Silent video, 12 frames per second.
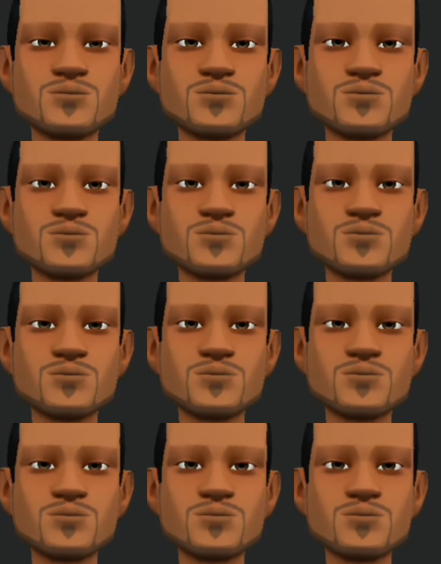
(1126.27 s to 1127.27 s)

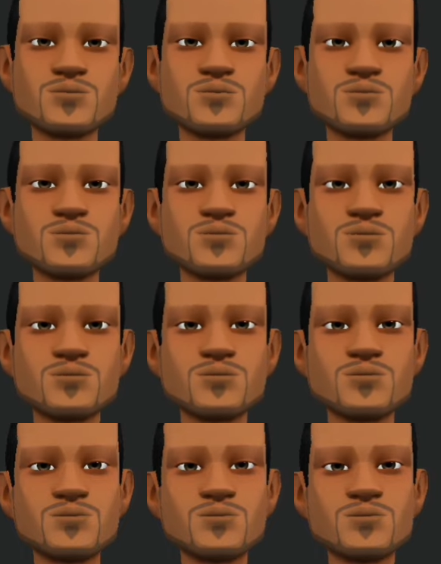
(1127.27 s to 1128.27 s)

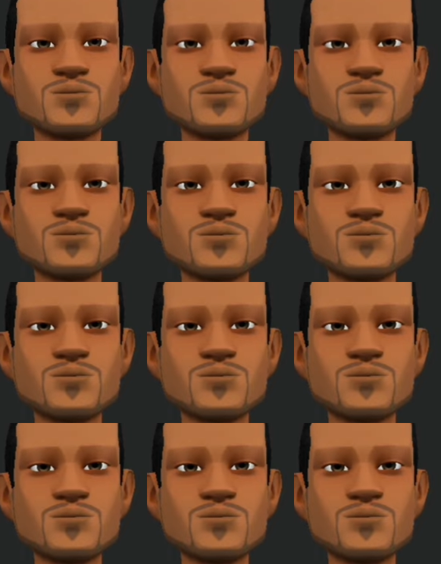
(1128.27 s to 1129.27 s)

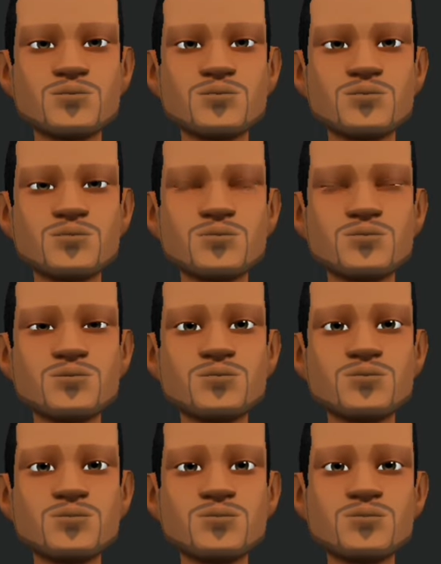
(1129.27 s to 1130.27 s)

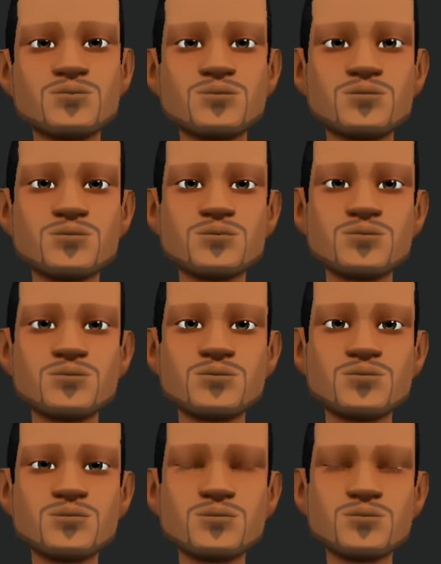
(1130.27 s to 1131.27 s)

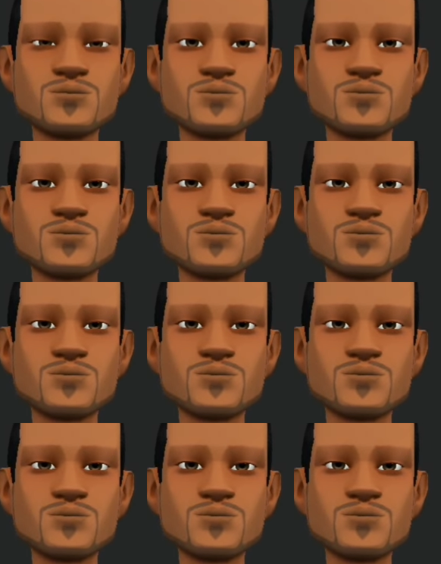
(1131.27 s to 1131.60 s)
(not speaking)